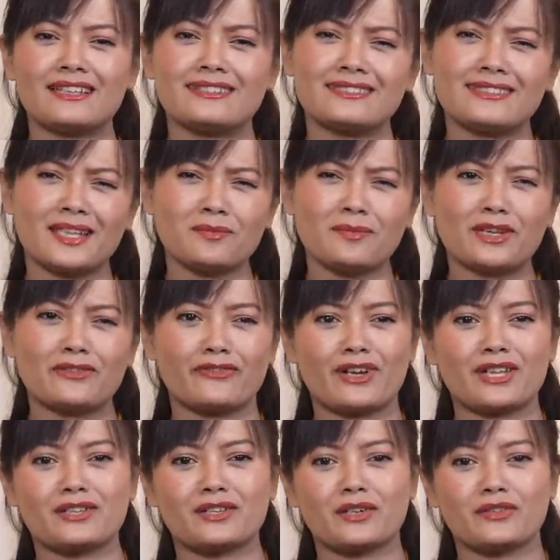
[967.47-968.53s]
Let's not make
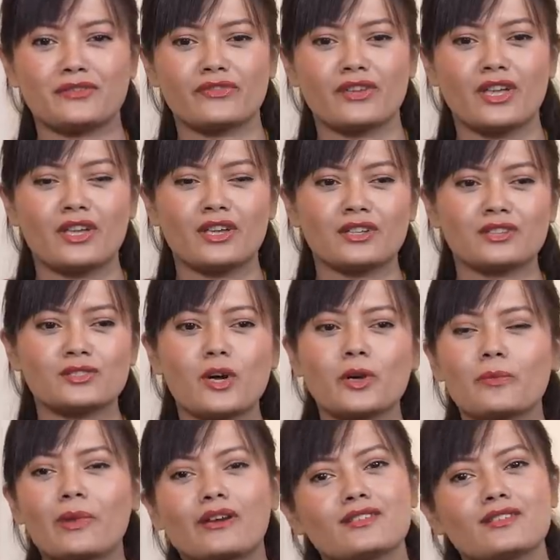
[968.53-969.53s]
fun of dog